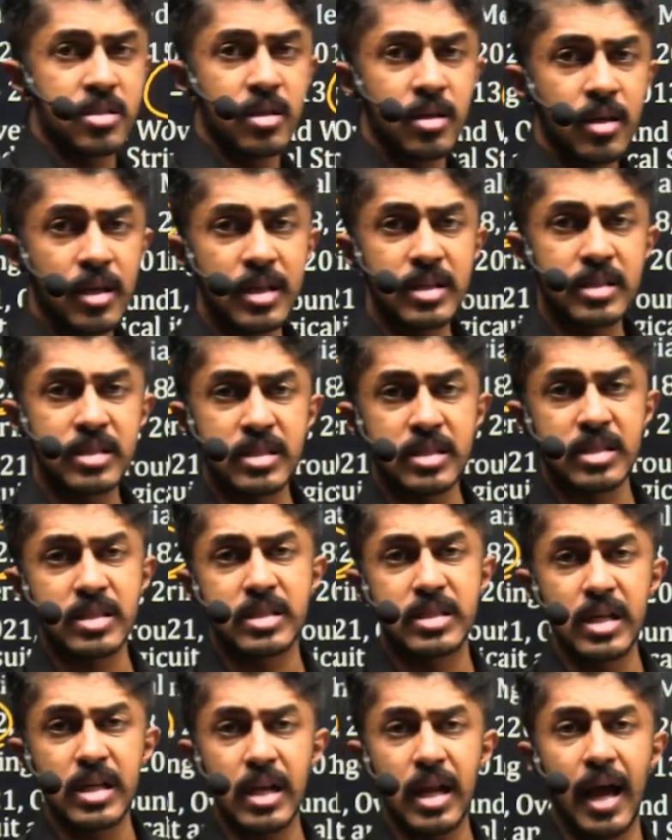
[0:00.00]
is
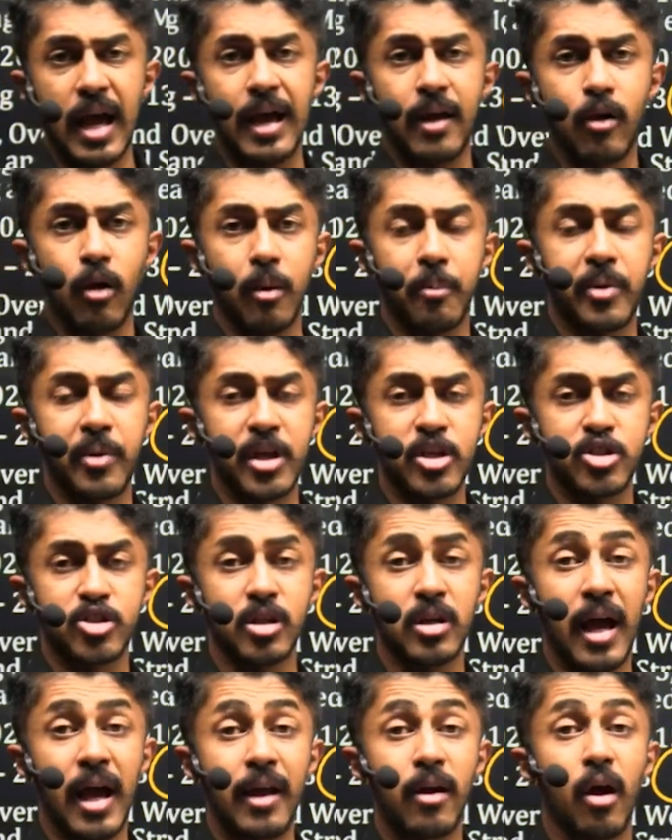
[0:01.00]
still an operation,
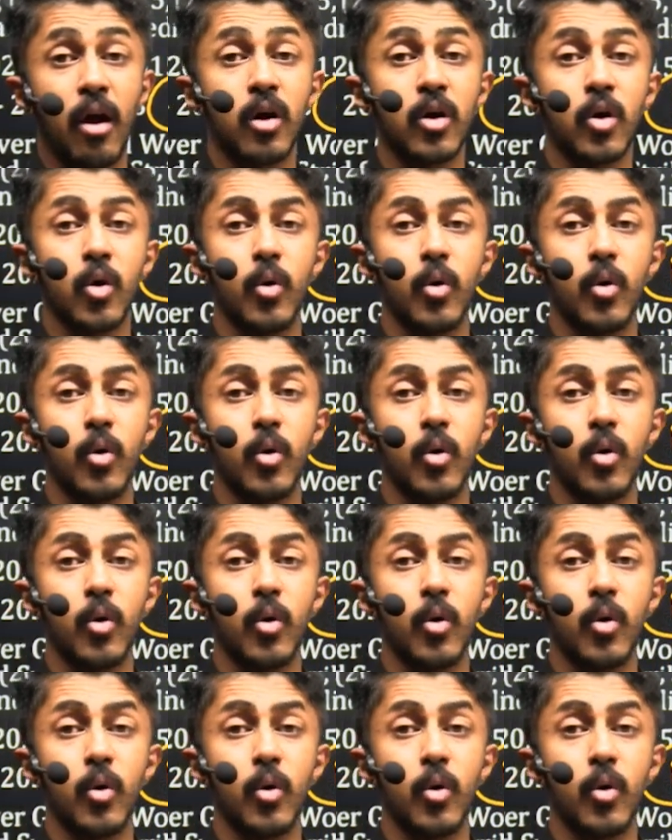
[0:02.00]
an ongoing